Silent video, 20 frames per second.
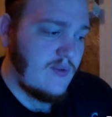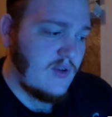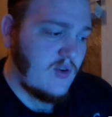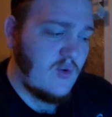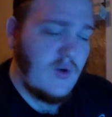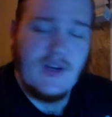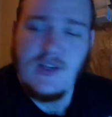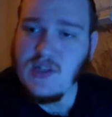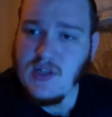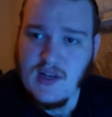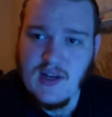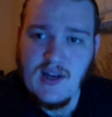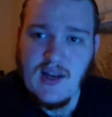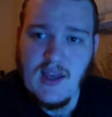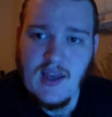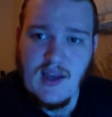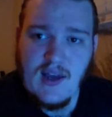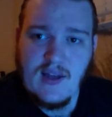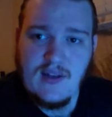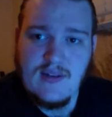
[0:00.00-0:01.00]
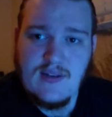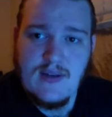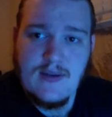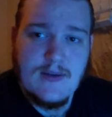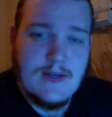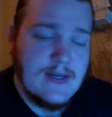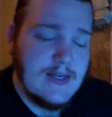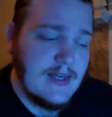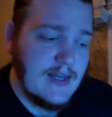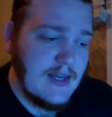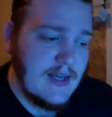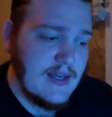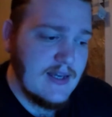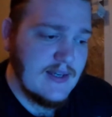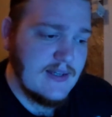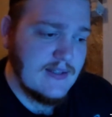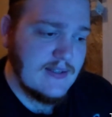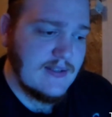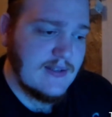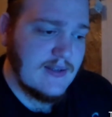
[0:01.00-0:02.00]
the question at hand
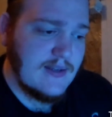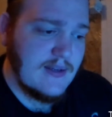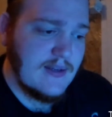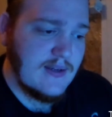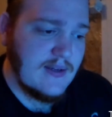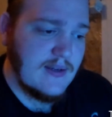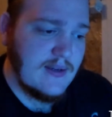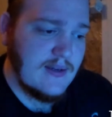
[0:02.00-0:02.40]
is